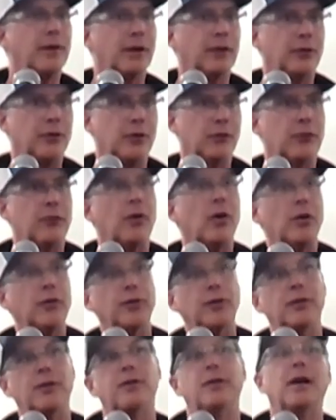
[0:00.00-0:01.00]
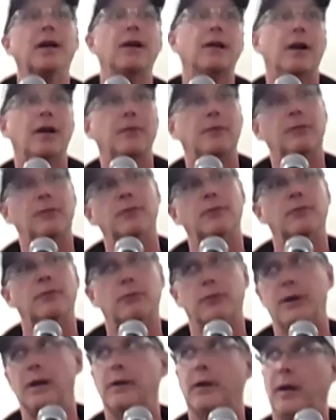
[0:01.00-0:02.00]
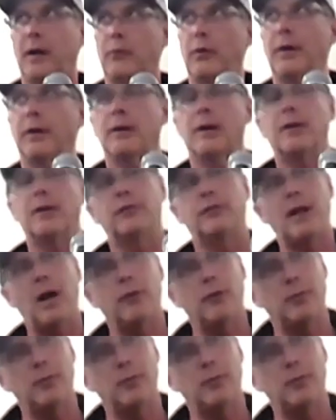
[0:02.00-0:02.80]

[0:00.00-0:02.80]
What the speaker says: that's defaulted to daytime running lights, that